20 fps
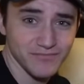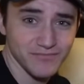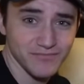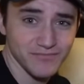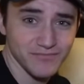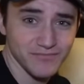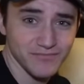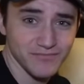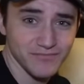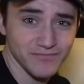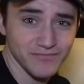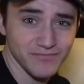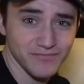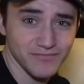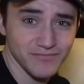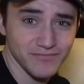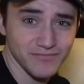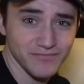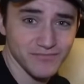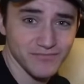
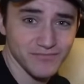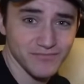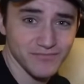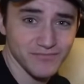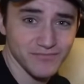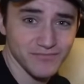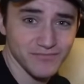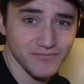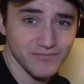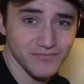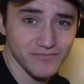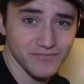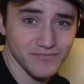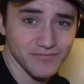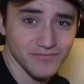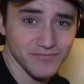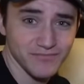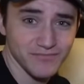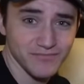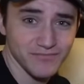
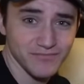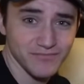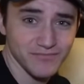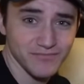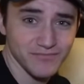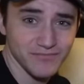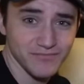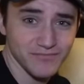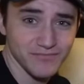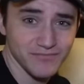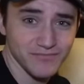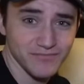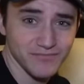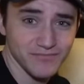Nothing is said.